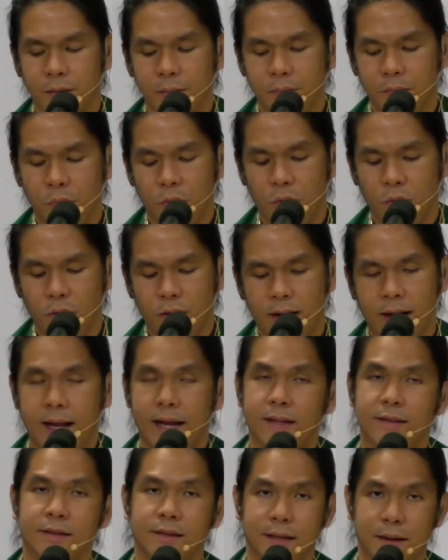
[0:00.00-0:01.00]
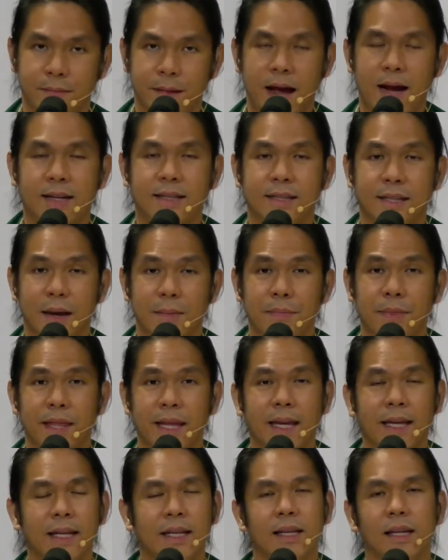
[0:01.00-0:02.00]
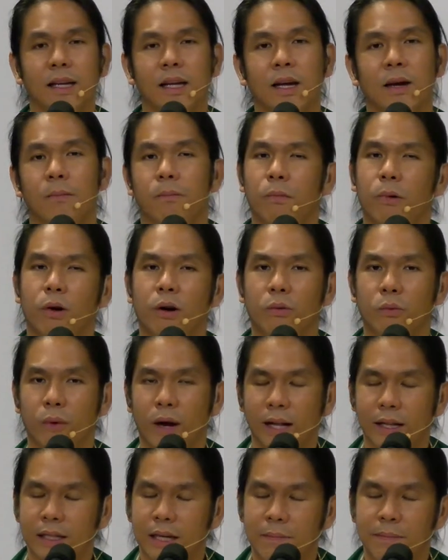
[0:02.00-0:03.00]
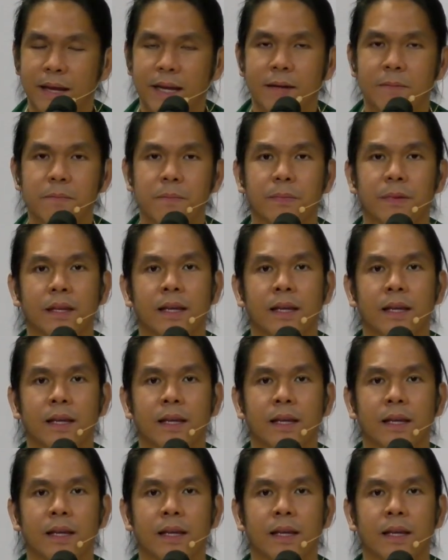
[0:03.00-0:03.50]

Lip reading: more accepting, more welcoming,